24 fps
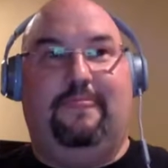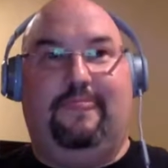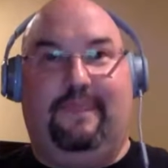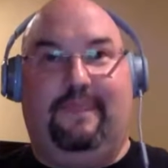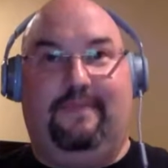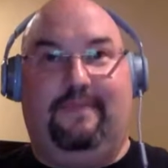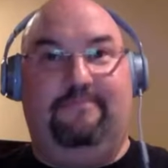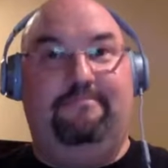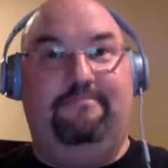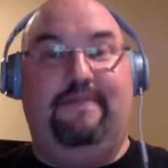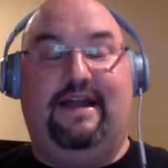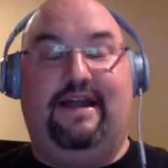
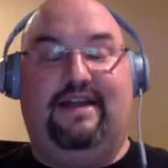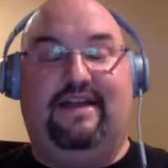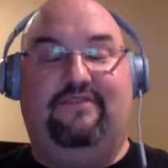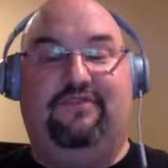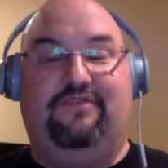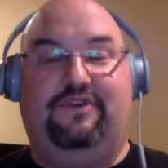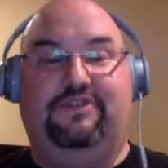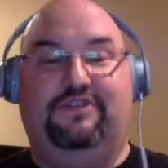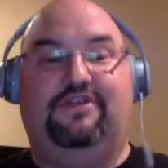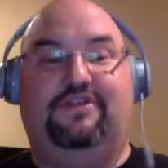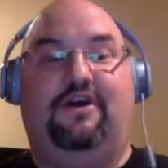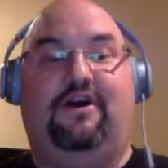
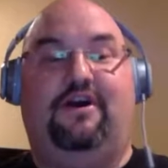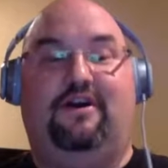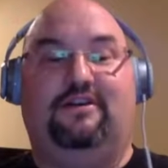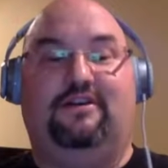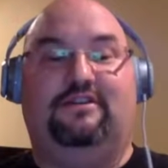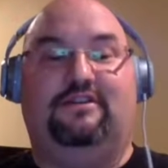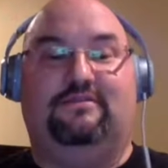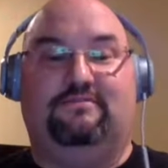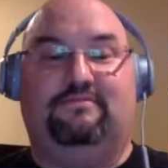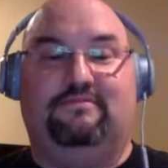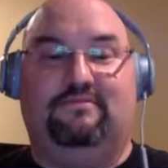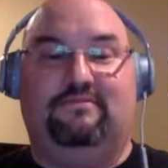McAvoy's
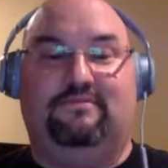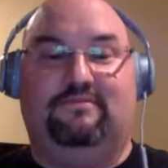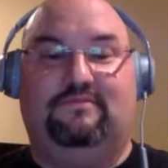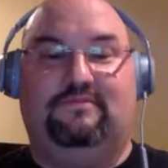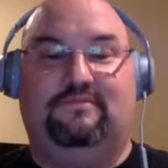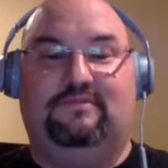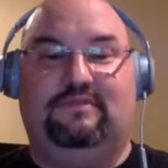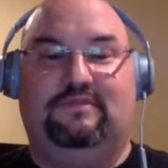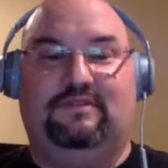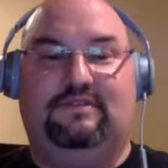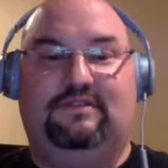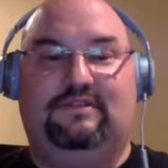awesome.
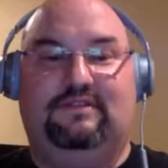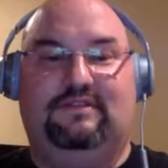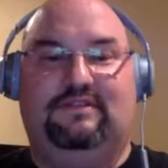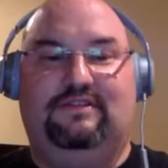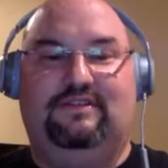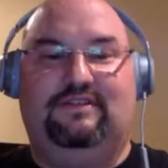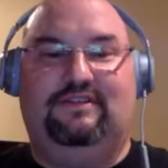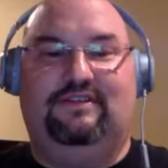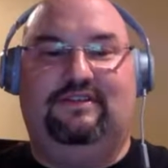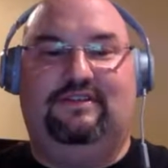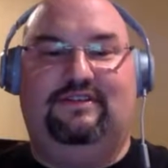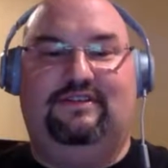
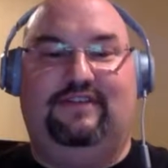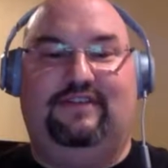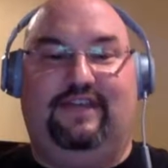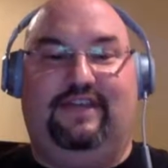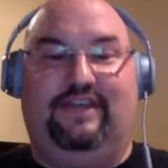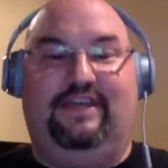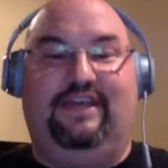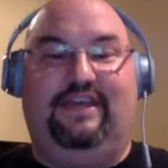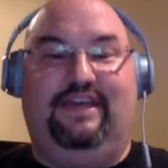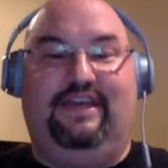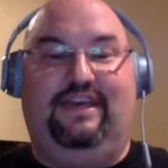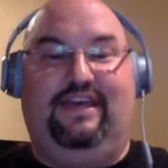Like
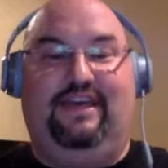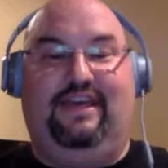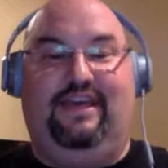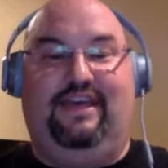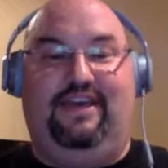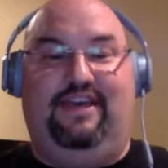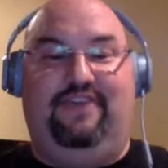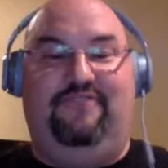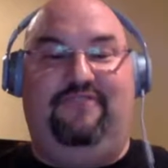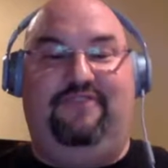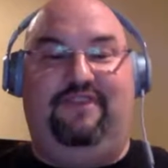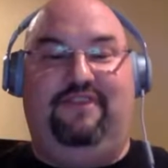
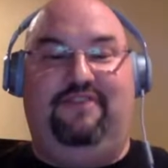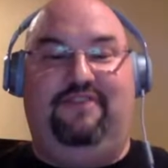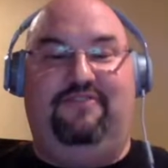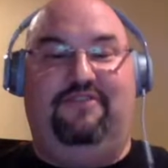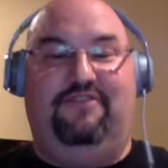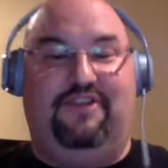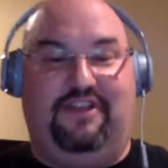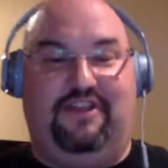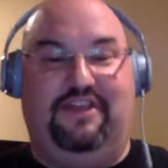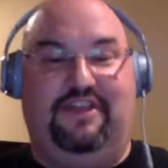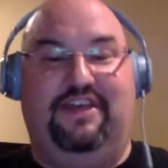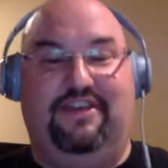he
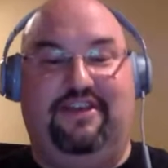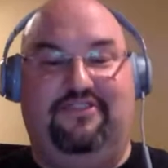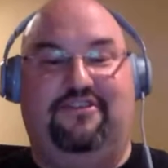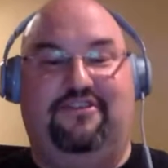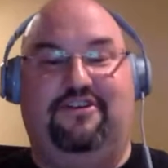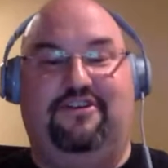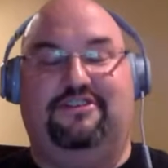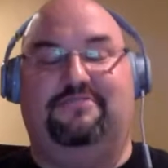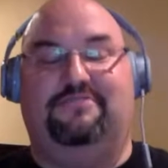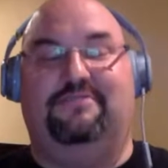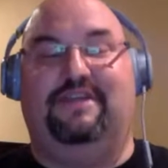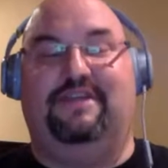really is
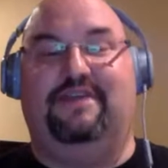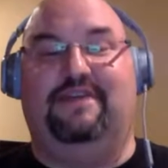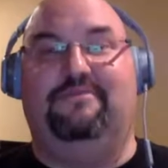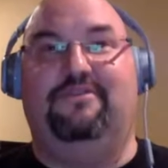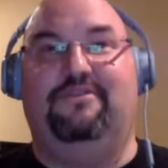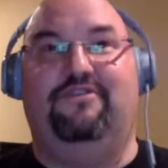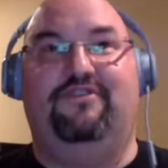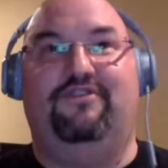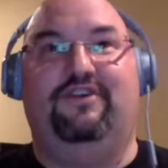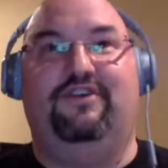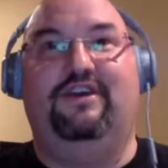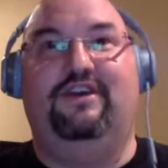awesome in that
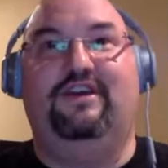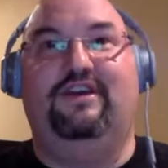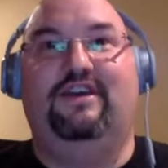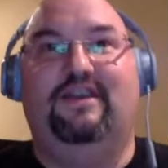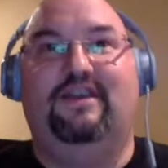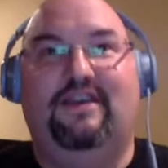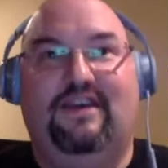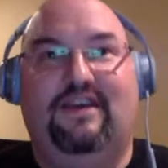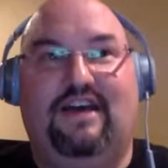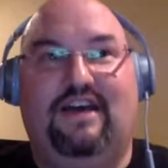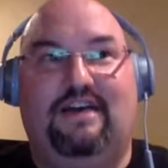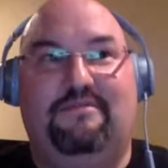movie.
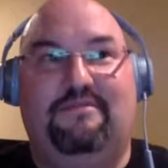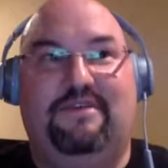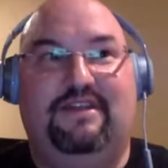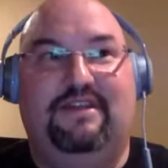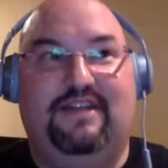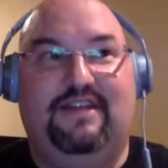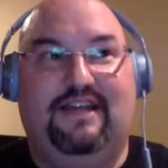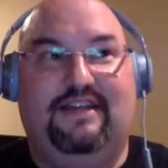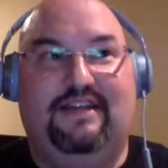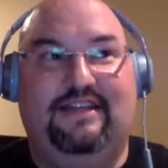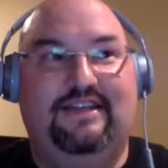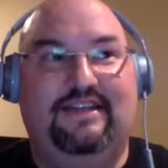I mean,
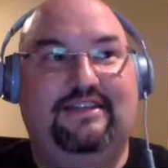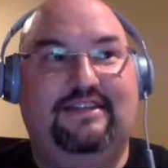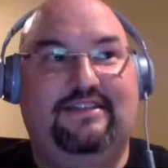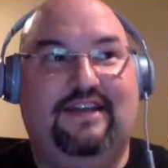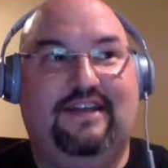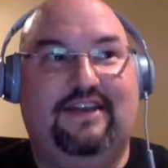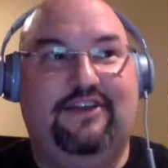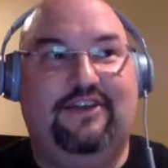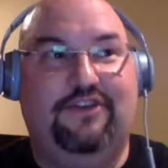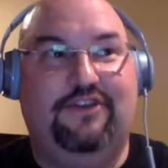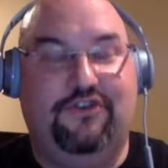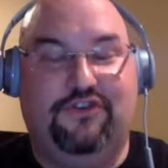not that he's
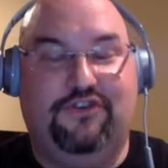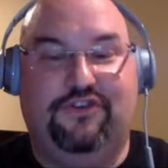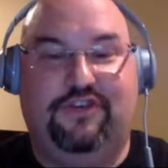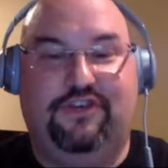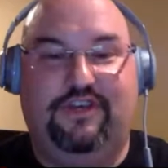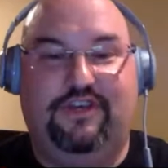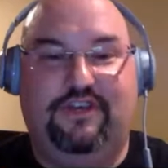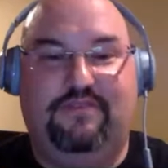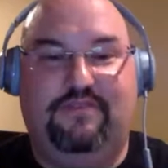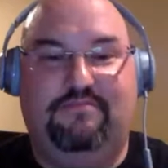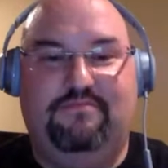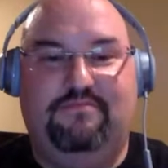not
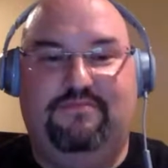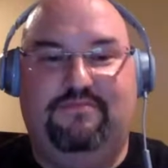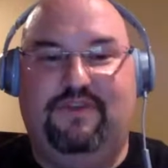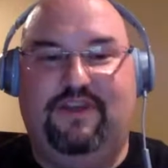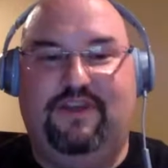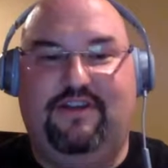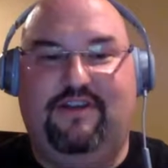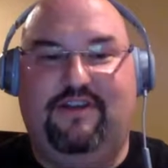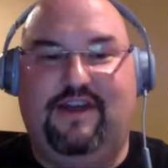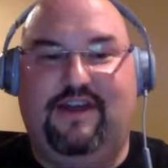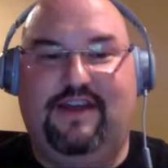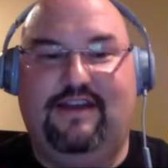usually pretty
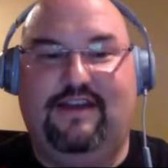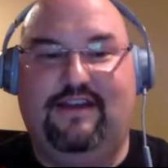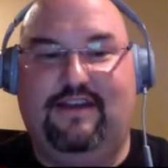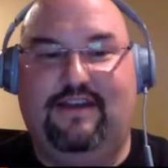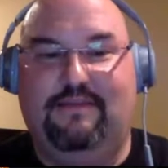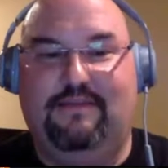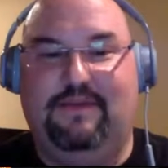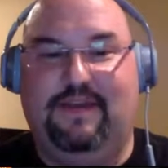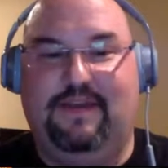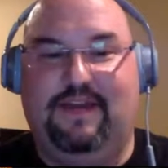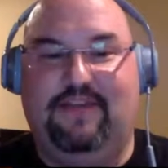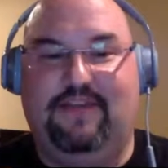great. I
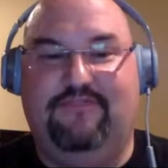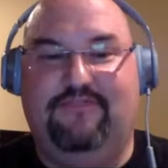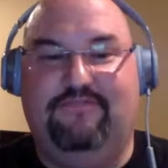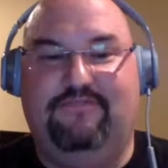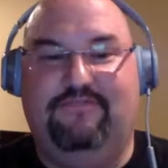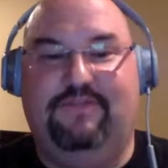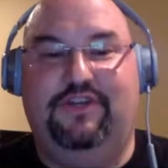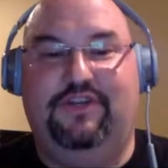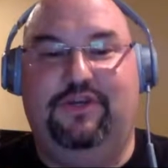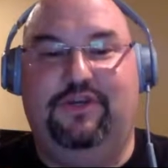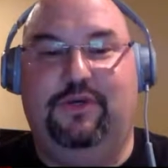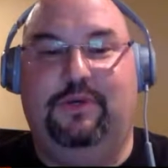mean, I've
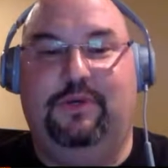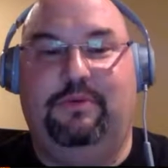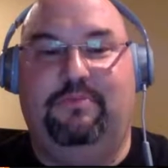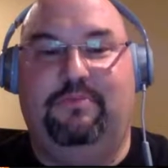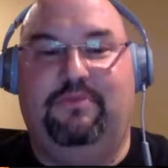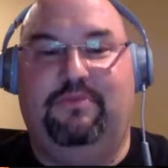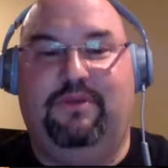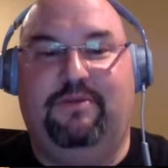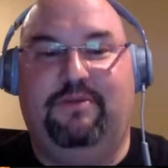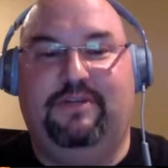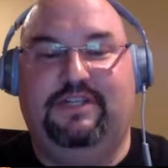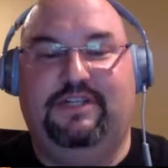enjoyed him in
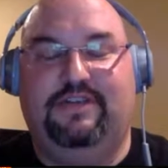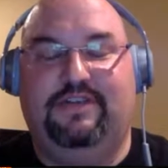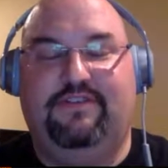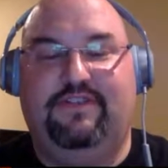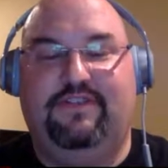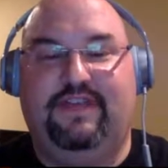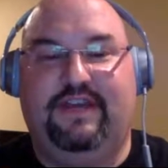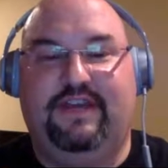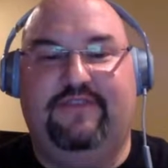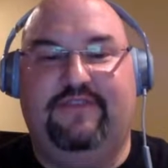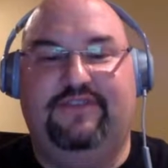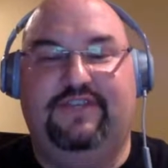pretty much
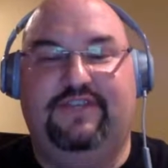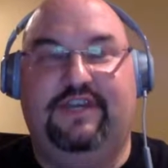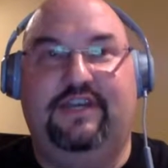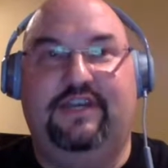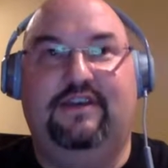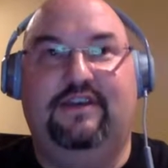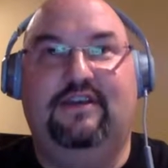everything I've seen.